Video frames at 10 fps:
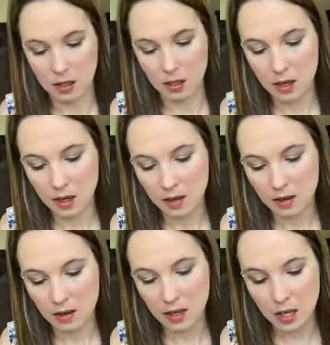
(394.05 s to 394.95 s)
Hi
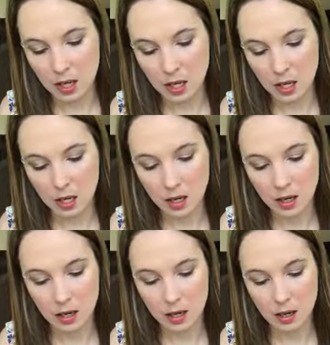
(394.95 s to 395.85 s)
everybody.
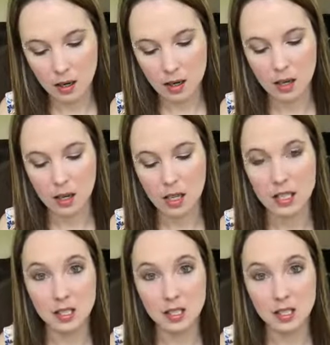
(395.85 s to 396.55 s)
Okay,